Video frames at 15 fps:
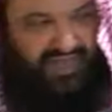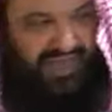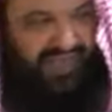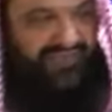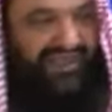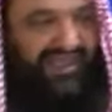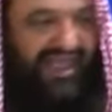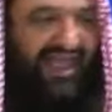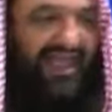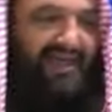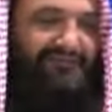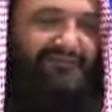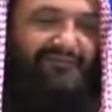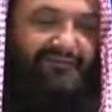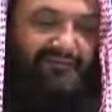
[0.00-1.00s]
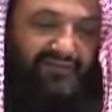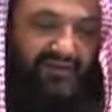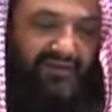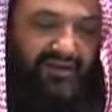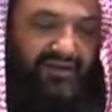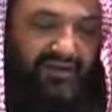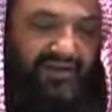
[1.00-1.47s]
And they have
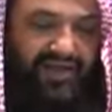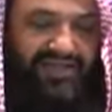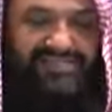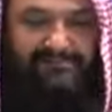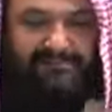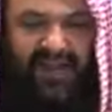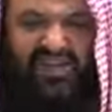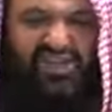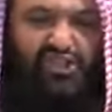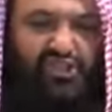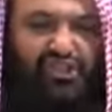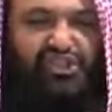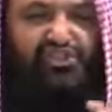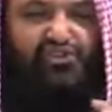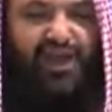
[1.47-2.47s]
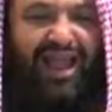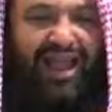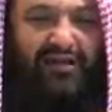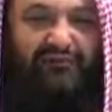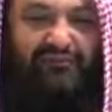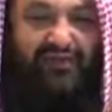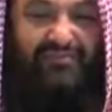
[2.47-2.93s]
a special
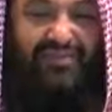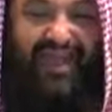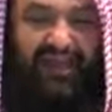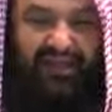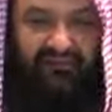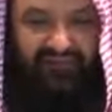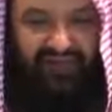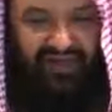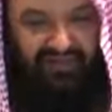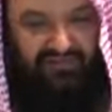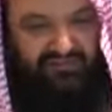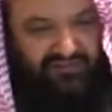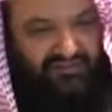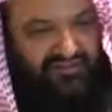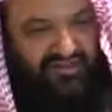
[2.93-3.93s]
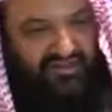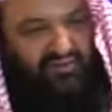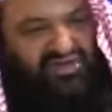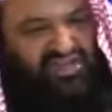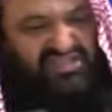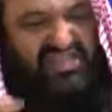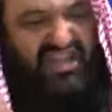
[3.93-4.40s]
shroud from the hellfire,
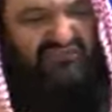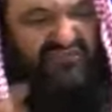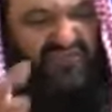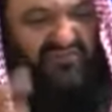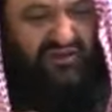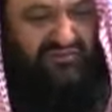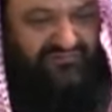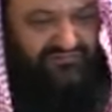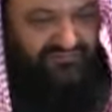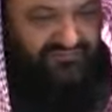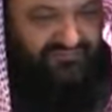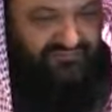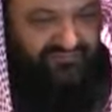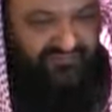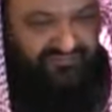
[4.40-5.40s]
which is tough and rough.